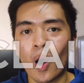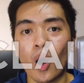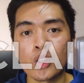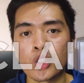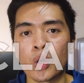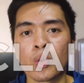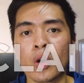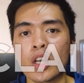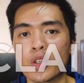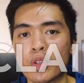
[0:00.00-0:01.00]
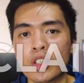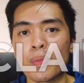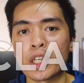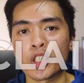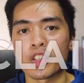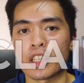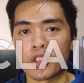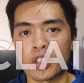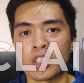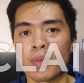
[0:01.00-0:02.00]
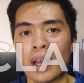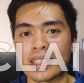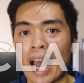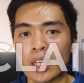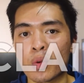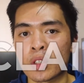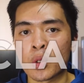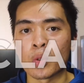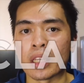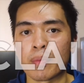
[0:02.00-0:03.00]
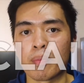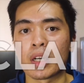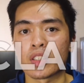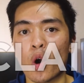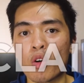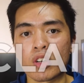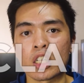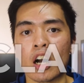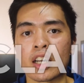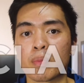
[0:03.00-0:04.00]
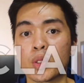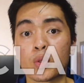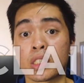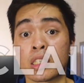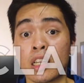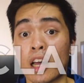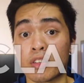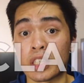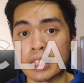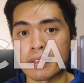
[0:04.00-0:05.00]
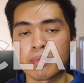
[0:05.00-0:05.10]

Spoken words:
Also, you need to make sure that your system has adequate cooling because overclocking produces a lot of heat.